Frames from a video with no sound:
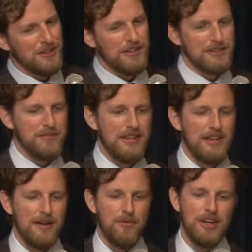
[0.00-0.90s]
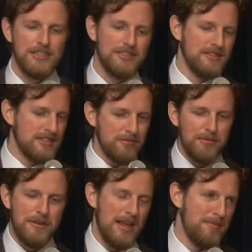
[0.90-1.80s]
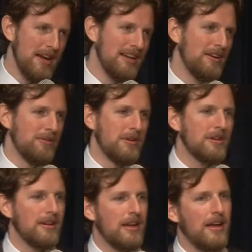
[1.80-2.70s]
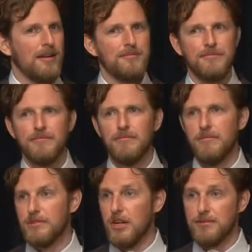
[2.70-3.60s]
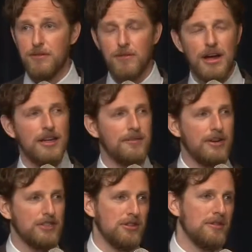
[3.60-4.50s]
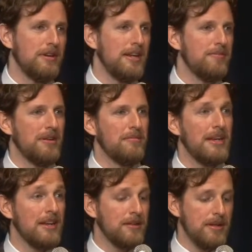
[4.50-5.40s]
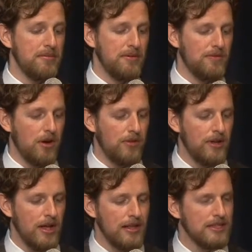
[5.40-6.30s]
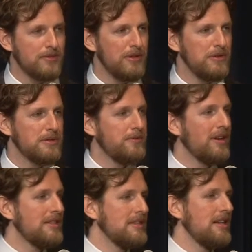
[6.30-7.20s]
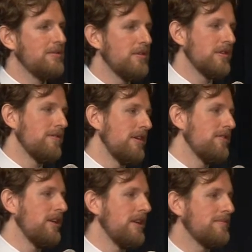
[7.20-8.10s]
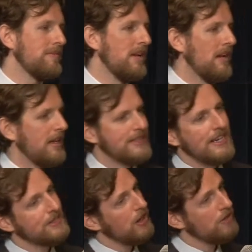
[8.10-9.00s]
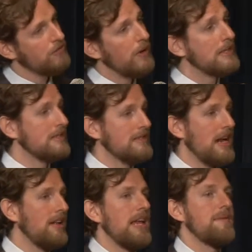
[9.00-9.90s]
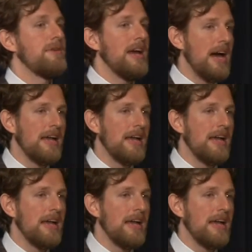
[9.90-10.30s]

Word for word: there's been a project on W P A P I dot org. Um, we talked about Ryan and Rachel already, but many other people involved has been doing some very exciting work around creating a JSON REST-style A P I